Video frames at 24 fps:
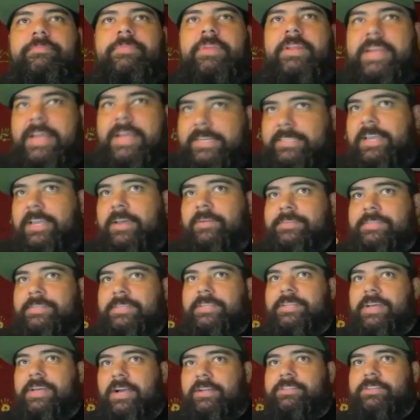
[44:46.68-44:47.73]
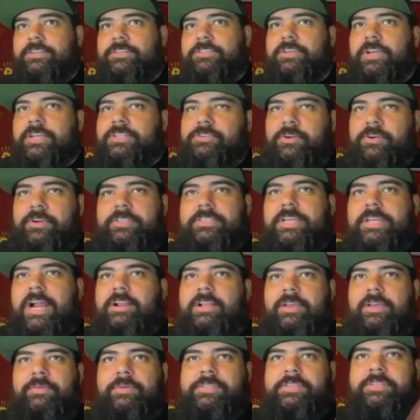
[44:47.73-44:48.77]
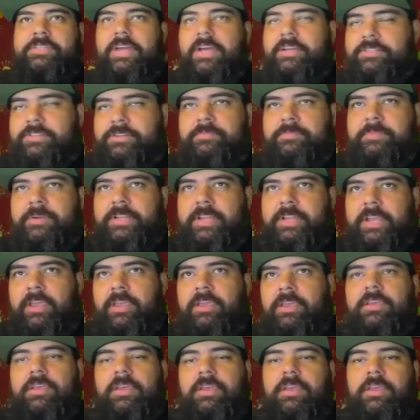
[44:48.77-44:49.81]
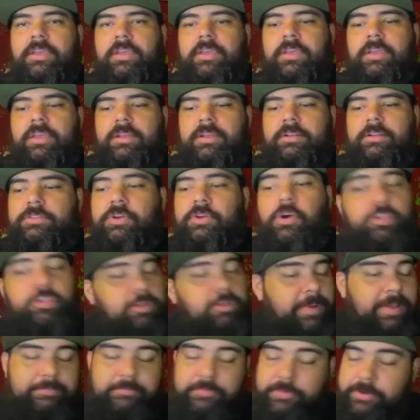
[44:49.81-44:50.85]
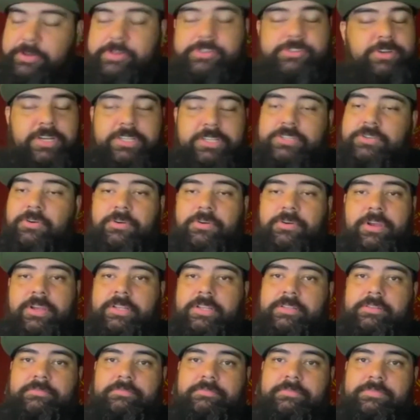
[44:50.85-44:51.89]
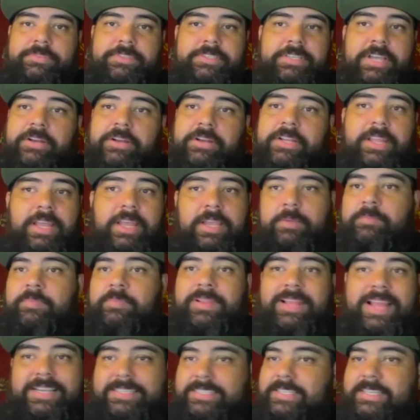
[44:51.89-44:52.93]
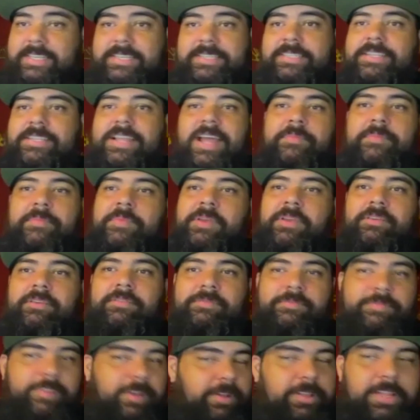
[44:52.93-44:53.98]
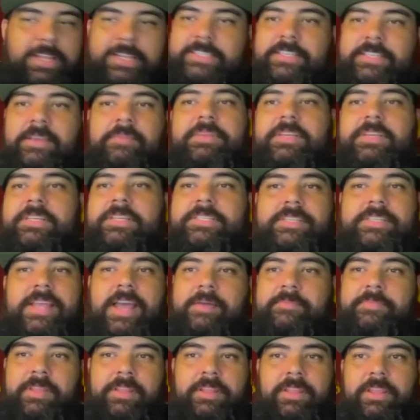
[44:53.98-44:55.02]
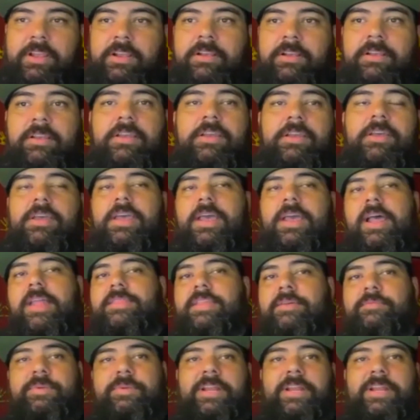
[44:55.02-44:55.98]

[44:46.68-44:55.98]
next day I went to the doctor. So I tore it Saturday, I went to the doctor Monday, told him I'm pretty sure I tore it. sounded like plastic snapping, felt like something snapped in there. And then when I